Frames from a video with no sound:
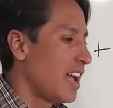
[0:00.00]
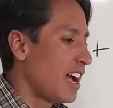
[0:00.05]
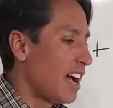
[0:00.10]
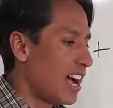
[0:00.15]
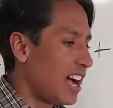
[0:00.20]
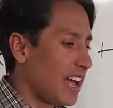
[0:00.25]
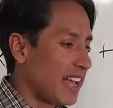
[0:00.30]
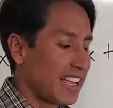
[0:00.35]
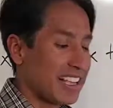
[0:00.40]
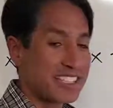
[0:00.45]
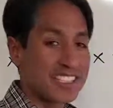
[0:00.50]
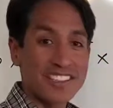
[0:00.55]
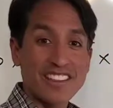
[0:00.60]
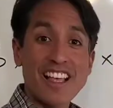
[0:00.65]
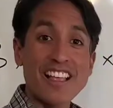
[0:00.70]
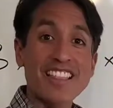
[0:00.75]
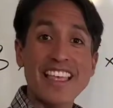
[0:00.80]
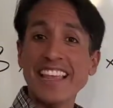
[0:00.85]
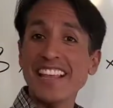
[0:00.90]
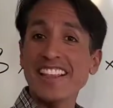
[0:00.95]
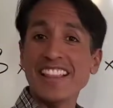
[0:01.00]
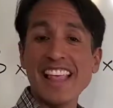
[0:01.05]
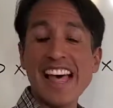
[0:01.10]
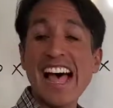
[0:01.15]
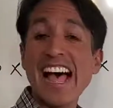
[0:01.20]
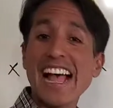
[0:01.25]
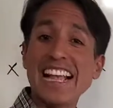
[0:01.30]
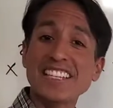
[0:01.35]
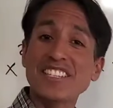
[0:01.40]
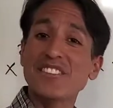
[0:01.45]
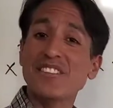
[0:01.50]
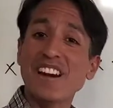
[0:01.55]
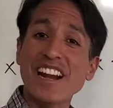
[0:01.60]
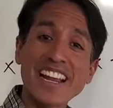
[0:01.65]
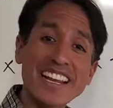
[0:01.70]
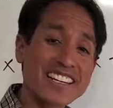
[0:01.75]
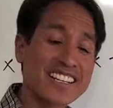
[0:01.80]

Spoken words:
it's a lot like class, right?